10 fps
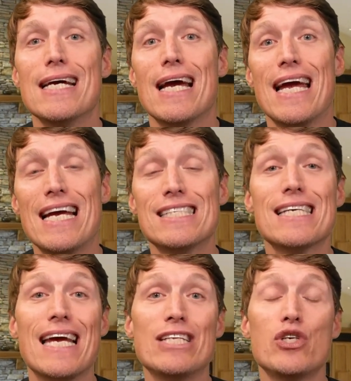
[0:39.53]
is
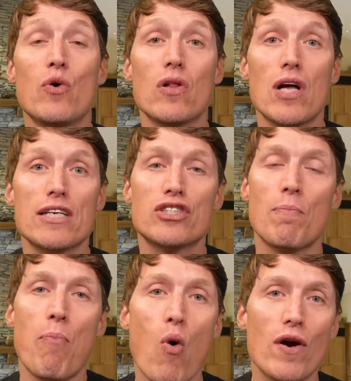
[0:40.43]
into a lot of
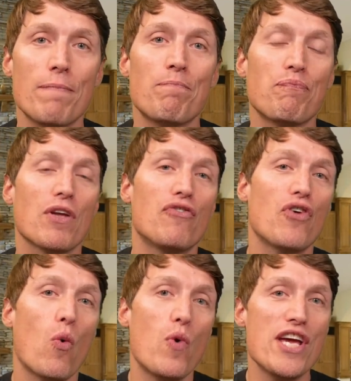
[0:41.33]
support. And
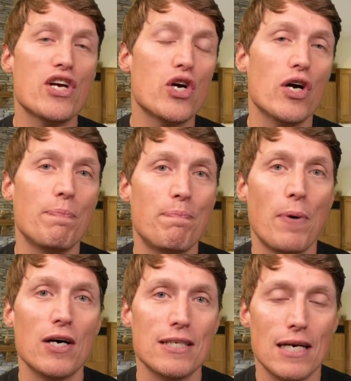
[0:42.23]
so we could
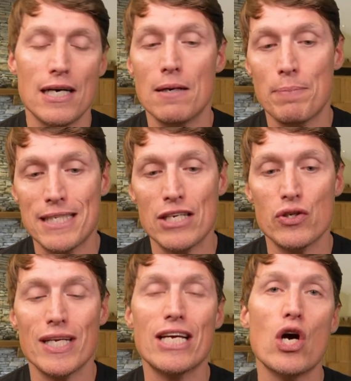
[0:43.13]

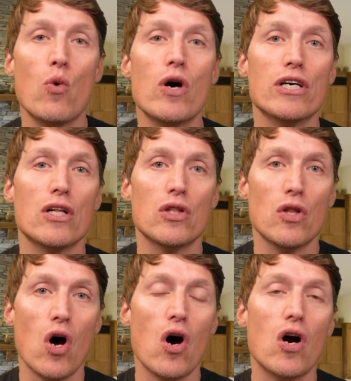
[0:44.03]
potentially go
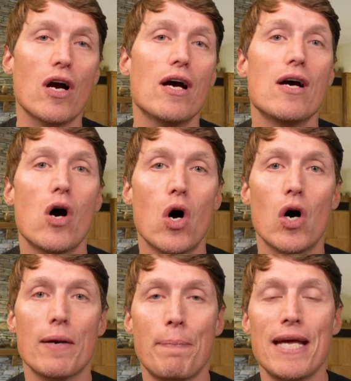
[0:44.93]
long
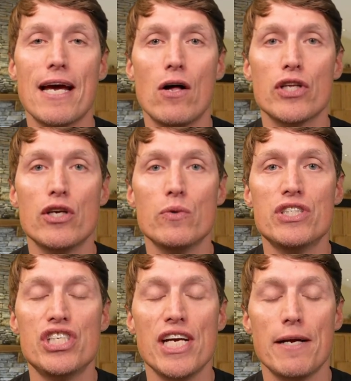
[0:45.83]
on
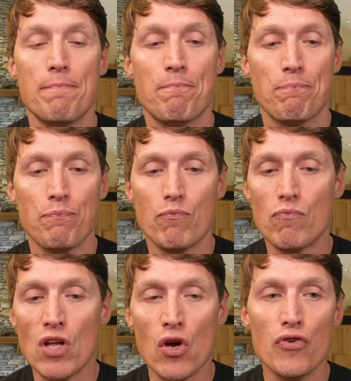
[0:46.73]
PLUG.
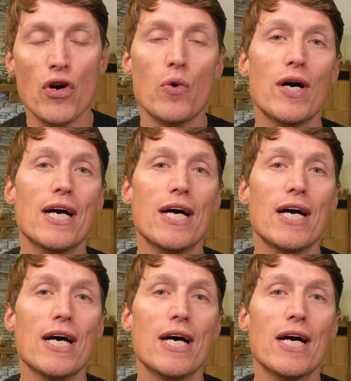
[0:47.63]
So